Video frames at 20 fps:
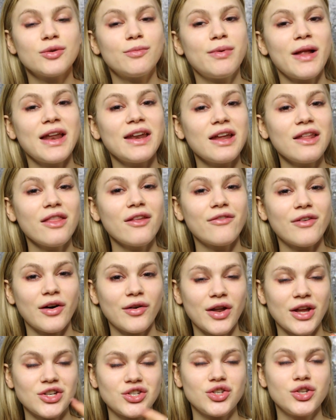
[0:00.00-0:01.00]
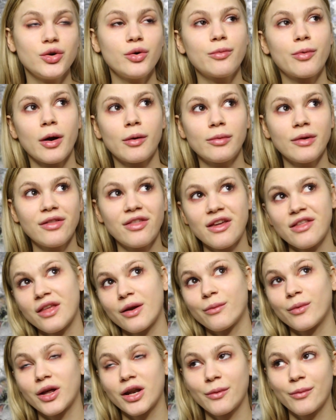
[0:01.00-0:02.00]
To blend in the foundation, you would probably think
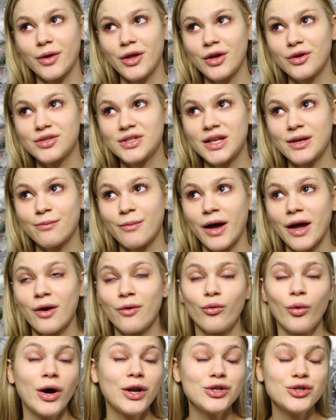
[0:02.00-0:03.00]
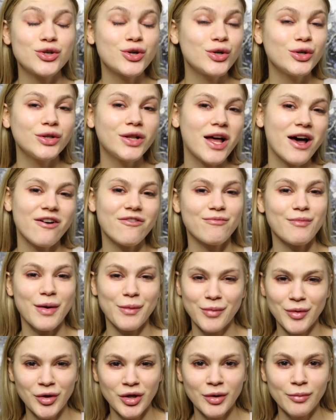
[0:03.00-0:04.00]
that I'm gonna be using my One True Love,
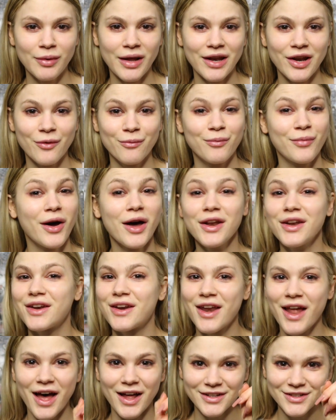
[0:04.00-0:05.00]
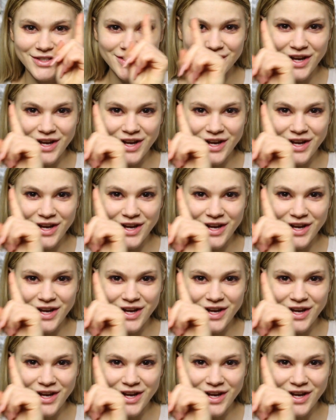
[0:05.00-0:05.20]
my beauty blender, but not